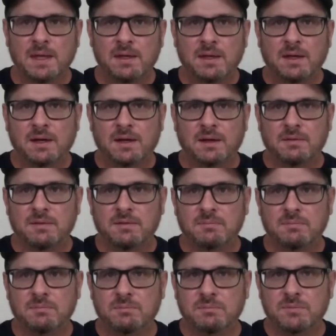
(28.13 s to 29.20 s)
uh,
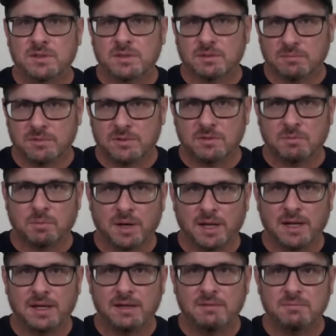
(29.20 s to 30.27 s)
to to
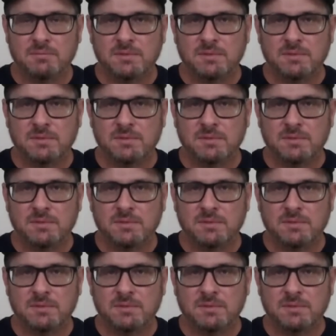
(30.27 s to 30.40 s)
play,